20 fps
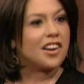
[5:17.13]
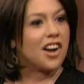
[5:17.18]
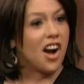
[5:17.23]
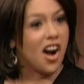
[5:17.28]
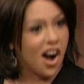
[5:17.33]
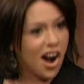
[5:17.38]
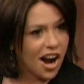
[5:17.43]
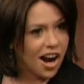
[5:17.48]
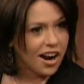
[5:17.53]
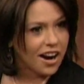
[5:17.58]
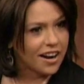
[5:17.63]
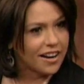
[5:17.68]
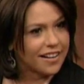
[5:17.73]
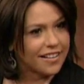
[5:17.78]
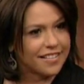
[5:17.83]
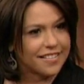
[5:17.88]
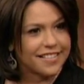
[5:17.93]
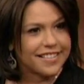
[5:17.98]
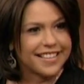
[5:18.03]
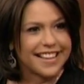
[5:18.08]
A
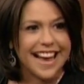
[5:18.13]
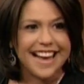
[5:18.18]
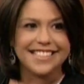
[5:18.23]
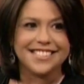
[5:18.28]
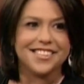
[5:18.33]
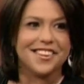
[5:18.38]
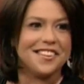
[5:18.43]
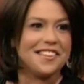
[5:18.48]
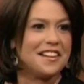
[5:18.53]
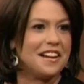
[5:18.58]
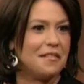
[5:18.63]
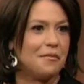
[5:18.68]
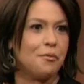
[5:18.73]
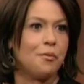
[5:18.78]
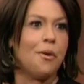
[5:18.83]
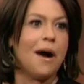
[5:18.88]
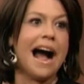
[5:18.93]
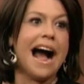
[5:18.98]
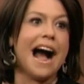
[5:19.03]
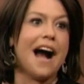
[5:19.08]
car. Yes. That's
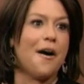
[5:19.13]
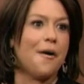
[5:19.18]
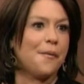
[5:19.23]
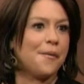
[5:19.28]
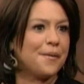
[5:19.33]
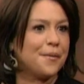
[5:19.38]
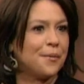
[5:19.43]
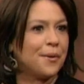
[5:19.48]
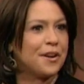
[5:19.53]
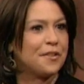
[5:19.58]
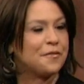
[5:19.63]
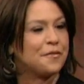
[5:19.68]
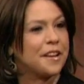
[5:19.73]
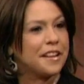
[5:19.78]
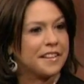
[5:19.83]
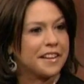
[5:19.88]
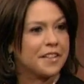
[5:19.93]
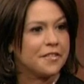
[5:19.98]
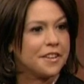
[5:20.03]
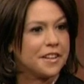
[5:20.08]
wow. What a
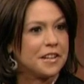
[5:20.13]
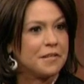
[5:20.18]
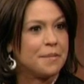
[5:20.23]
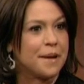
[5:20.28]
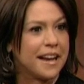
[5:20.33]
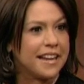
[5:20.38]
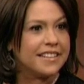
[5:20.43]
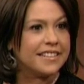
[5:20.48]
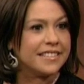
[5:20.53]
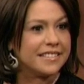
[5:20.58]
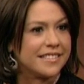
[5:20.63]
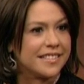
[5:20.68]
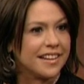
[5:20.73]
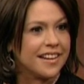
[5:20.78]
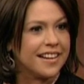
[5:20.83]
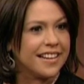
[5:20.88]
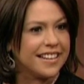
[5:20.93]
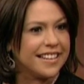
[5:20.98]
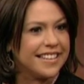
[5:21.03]
feeling of independence, huh?